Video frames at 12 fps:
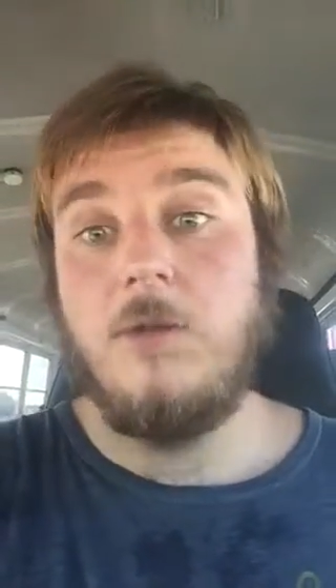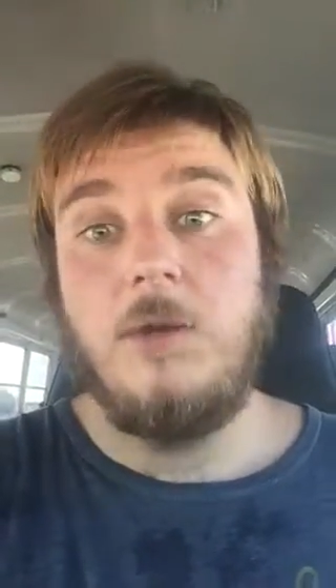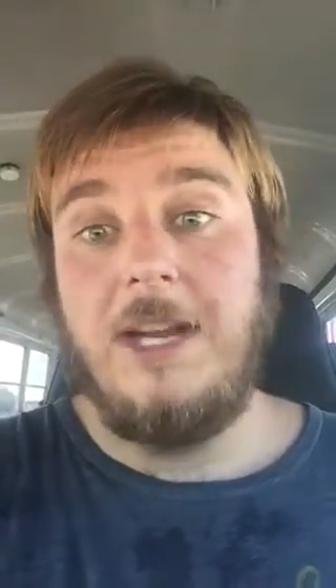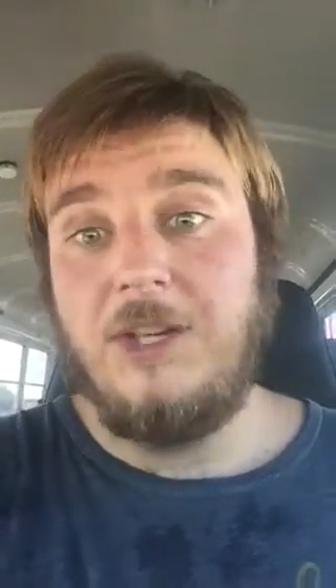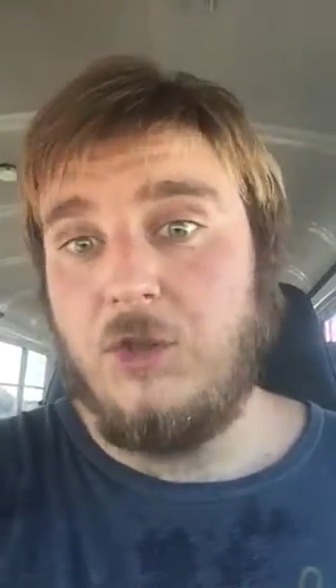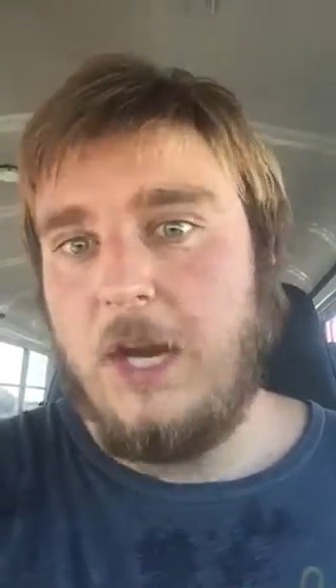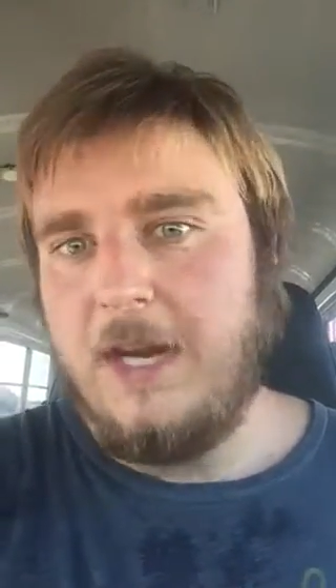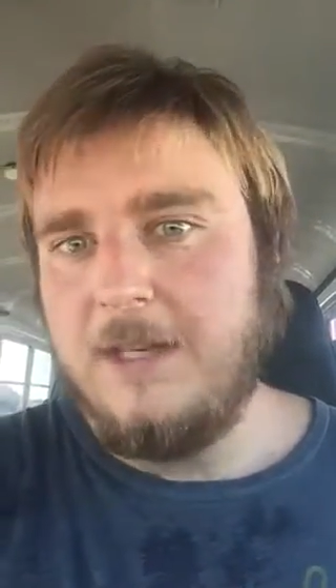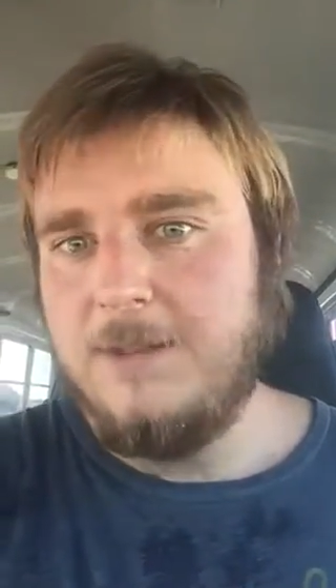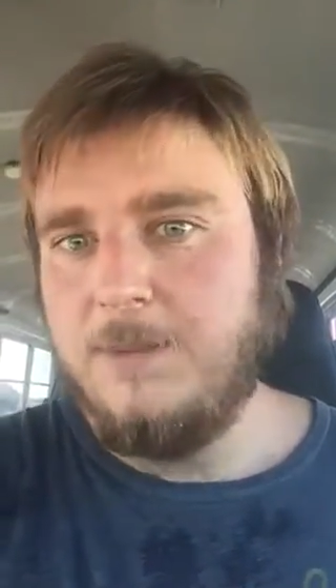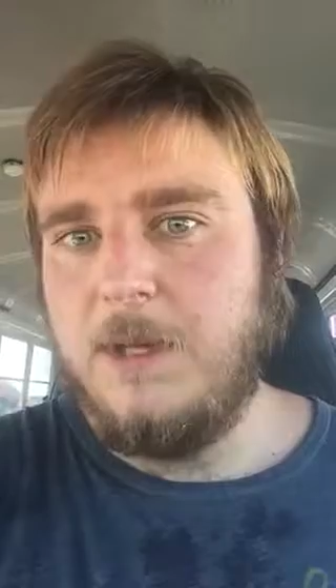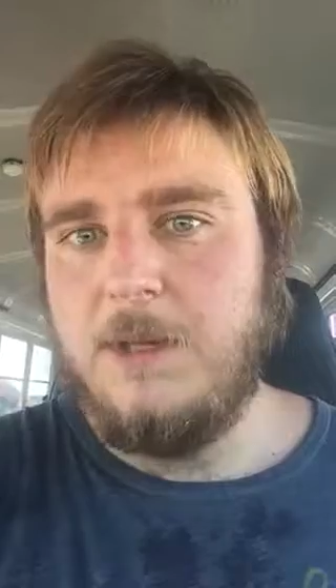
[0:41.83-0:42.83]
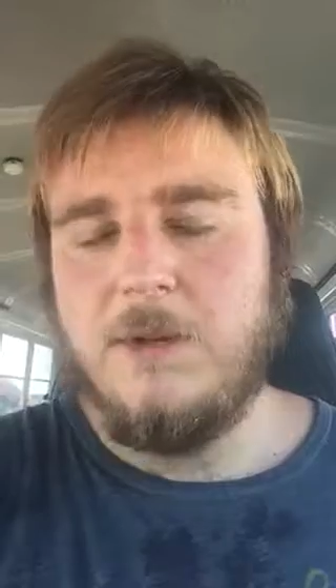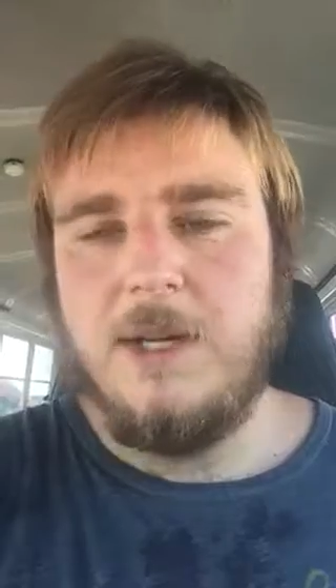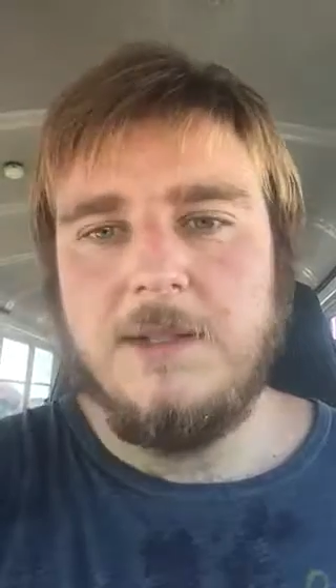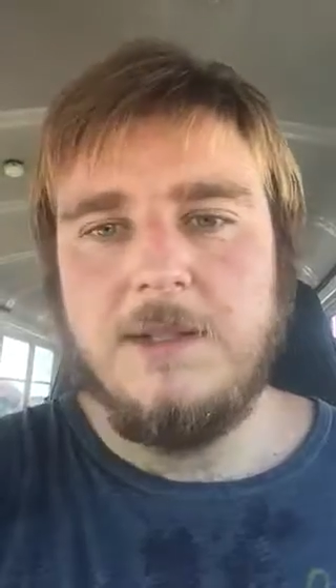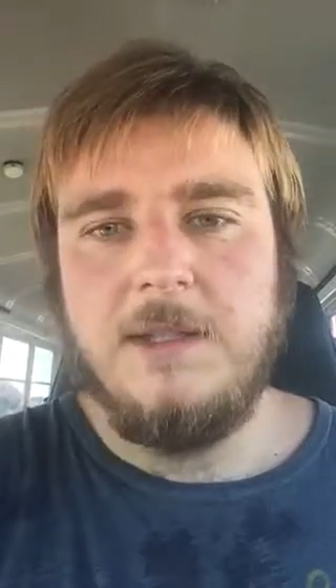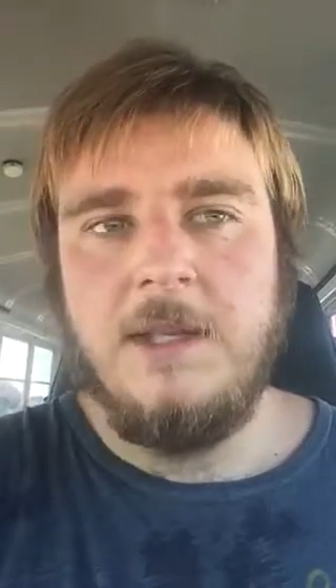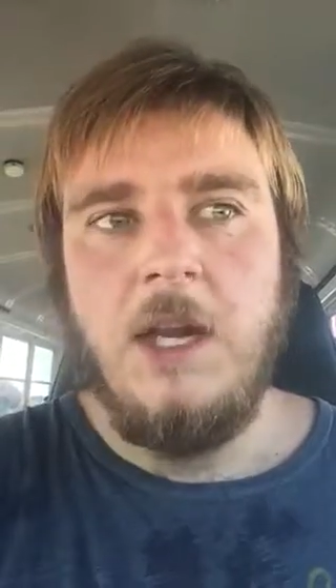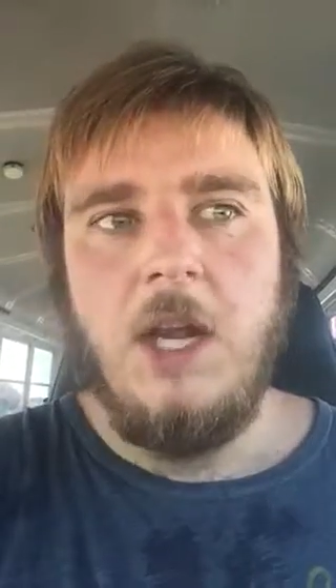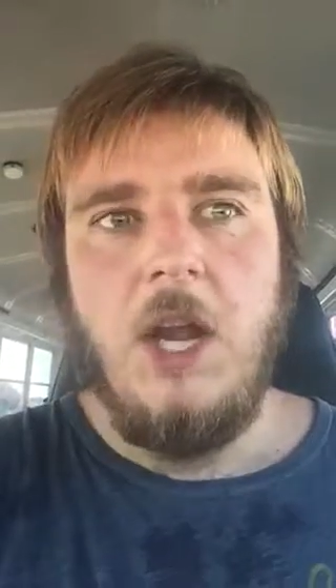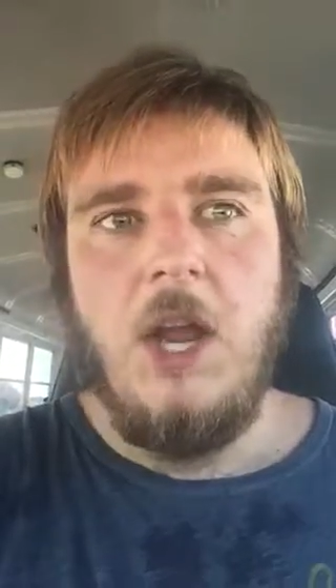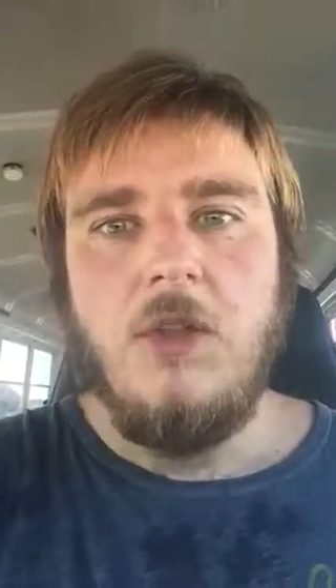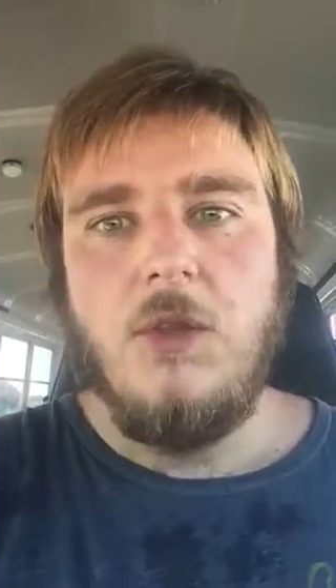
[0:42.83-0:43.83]
or like dragon's blood resin,
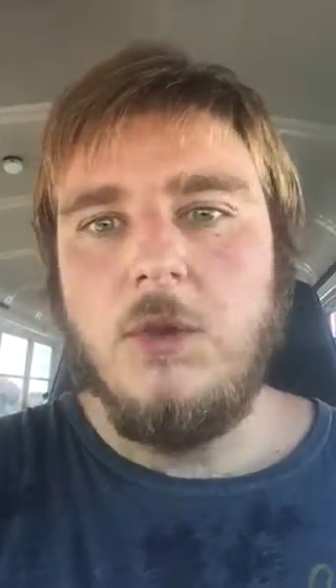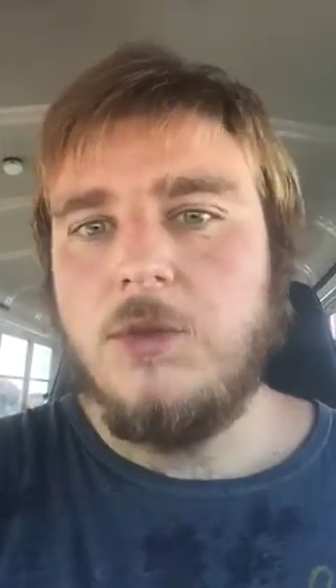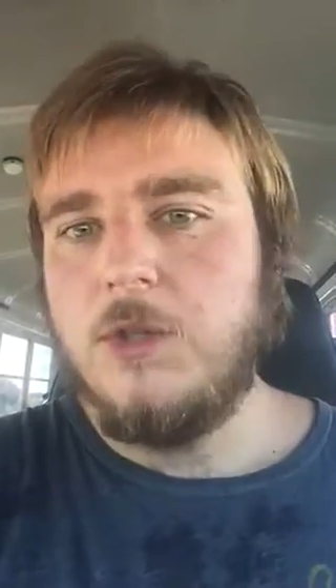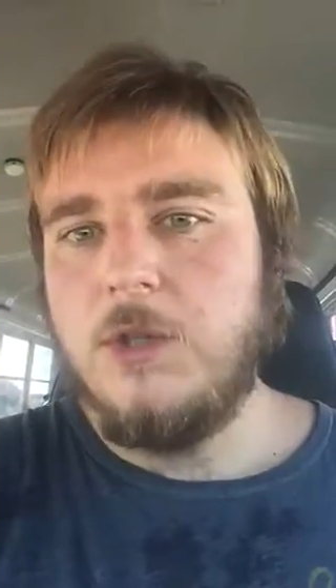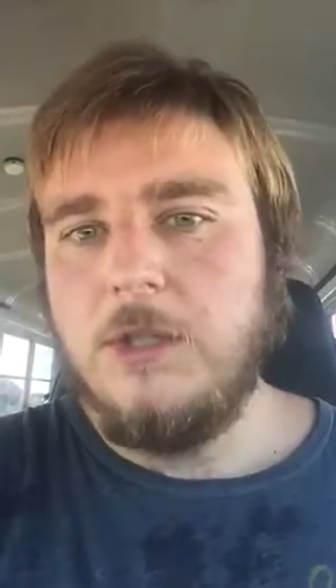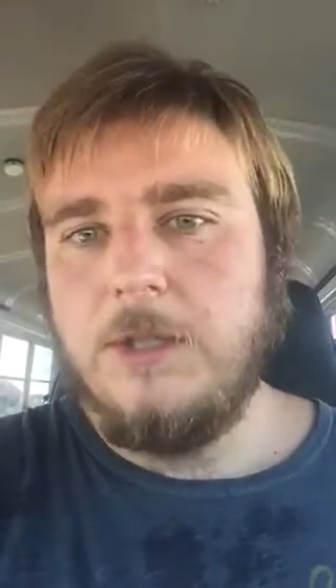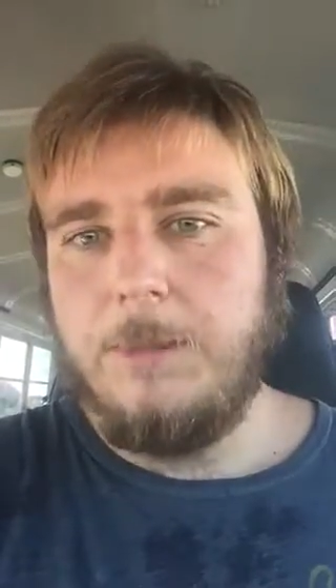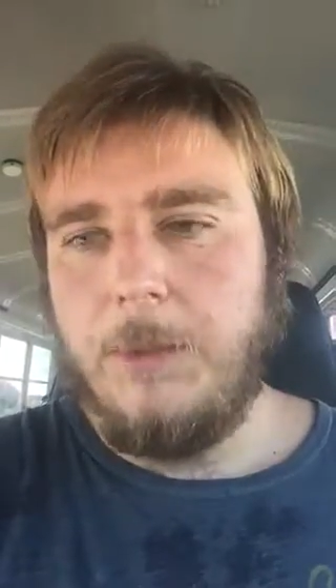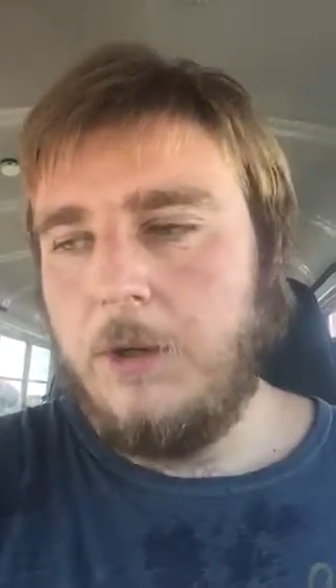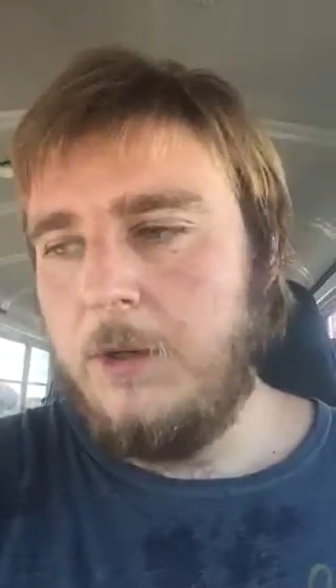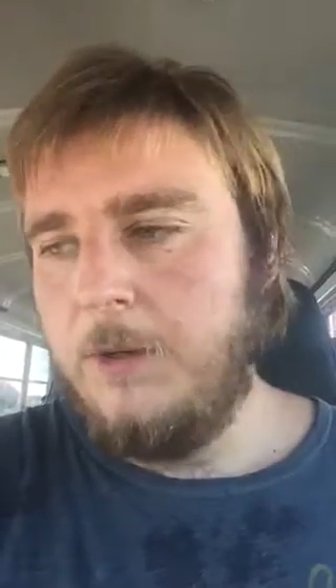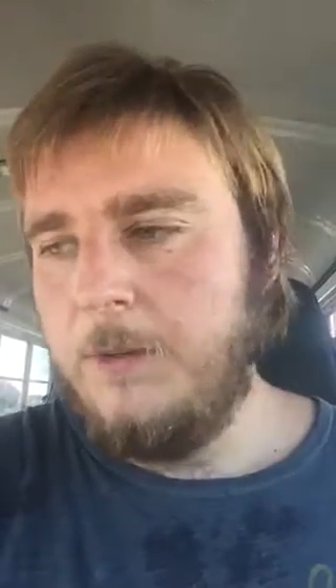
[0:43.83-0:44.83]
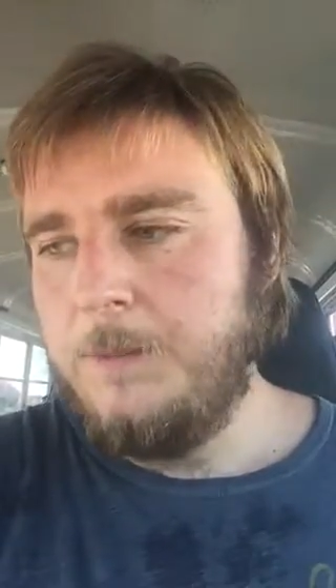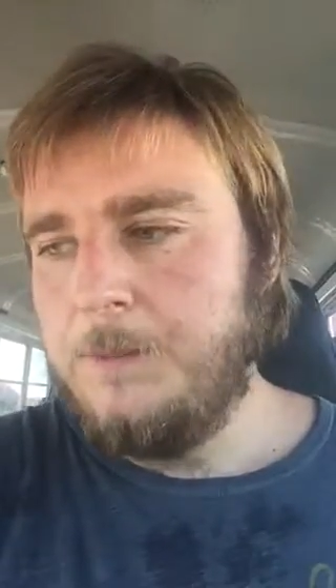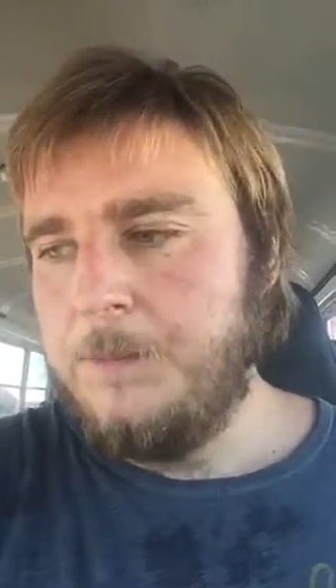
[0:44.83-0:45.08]
those are good to burn.